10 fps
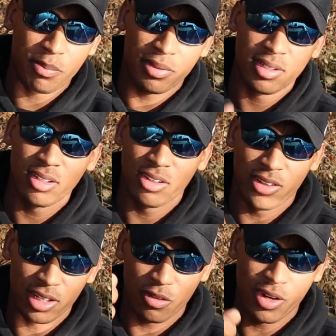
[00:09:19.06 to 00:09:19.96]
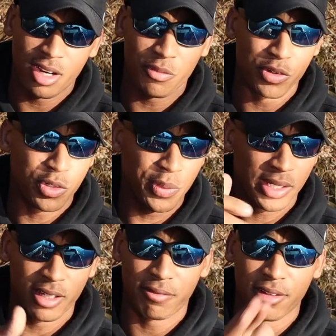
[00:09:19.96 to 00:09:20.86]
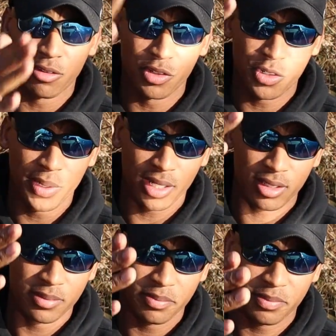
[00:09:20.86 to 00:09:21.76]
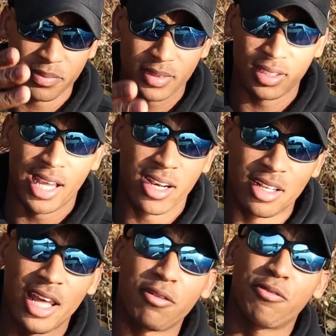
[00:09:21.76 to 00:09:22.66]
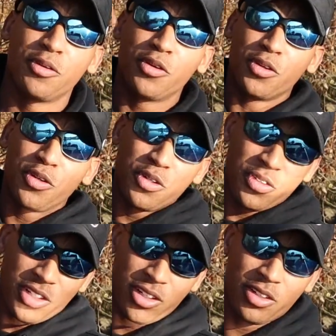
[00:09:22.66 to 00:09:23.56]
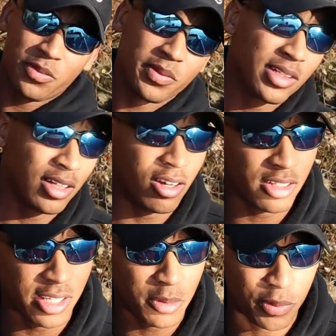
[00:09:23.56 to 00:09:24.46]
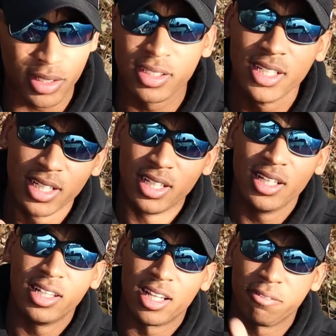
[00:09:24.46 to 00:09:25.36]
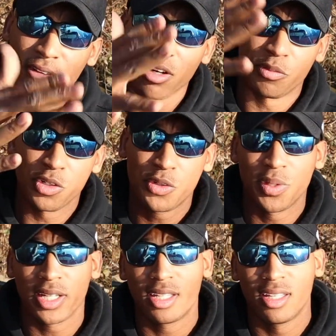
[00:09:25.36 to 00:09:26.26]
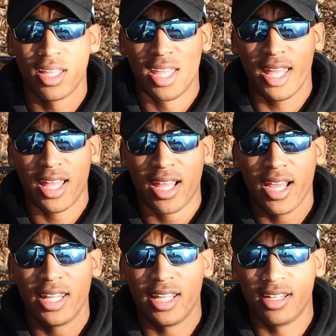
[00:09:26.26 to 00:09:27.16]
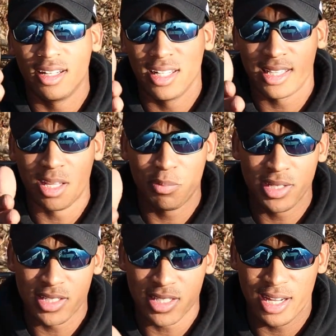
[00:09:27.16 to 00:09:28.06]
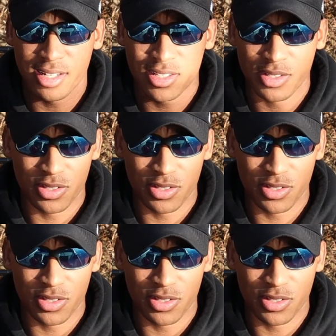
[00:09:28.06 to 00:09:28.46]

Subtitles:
up. Yank your rod up real quick, let it flutter real quick. Not a full, long yank, but let it flutter up real quick, and then let that bait just kind of